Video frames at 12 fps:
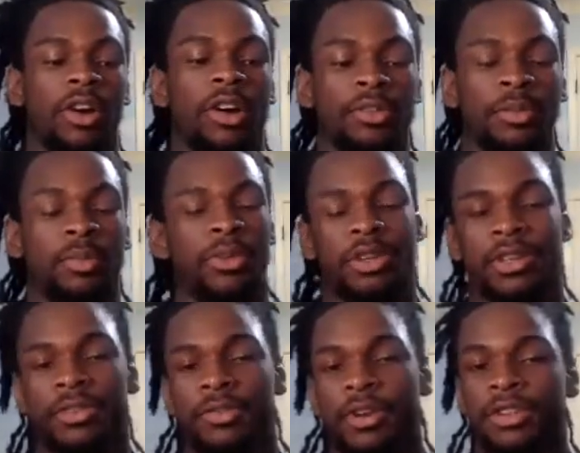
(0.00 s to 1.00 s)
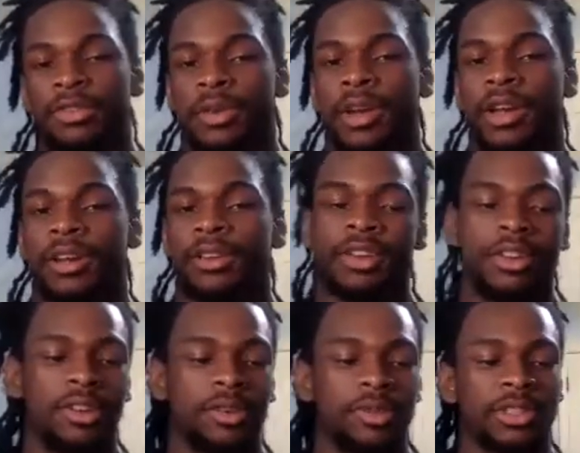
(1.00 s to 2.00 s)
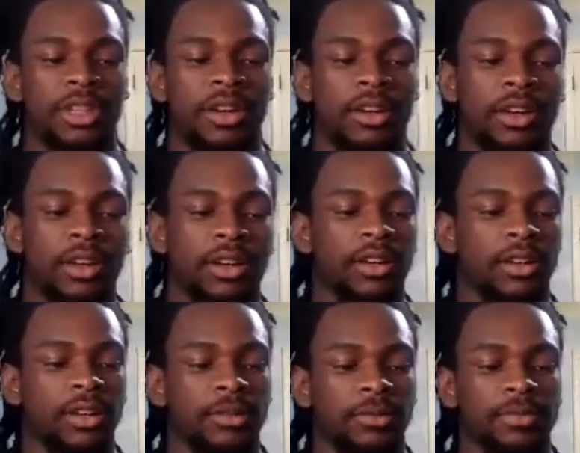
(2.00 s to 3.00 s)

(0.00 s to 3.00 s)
the board in the first round. We saw